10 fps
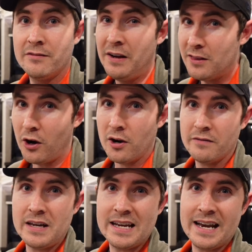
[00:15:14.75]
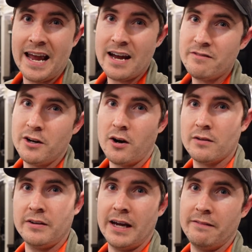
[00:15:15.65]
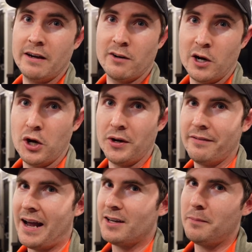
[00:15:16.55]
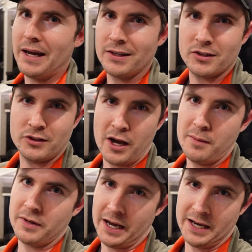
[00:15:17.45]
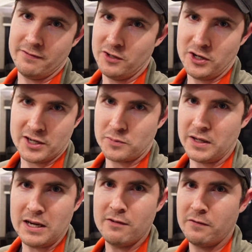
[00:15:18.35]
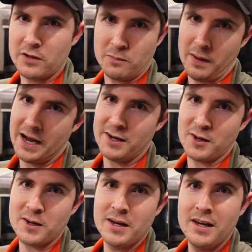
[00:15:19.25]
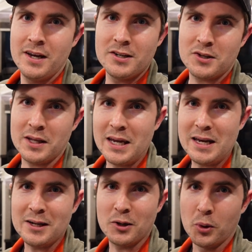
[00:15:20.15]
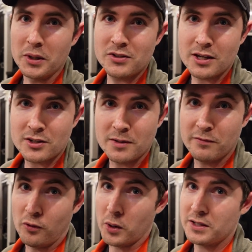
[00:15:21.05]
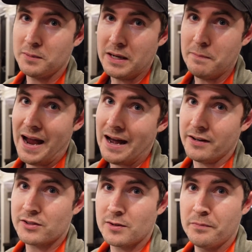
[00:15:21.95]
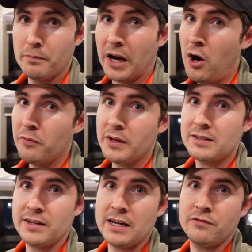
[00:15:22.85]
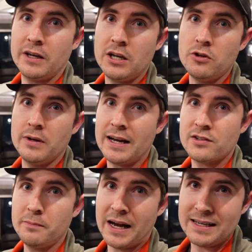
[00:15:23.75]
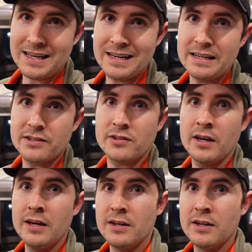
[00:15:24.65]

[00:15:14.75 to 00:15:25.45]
fifth RV and every RV I've ever owned, I've had to make some kind of adjustment, even if it's minor, to the heating and cooling system for it to be balanced. But hopefully in today's video, you got some ideas,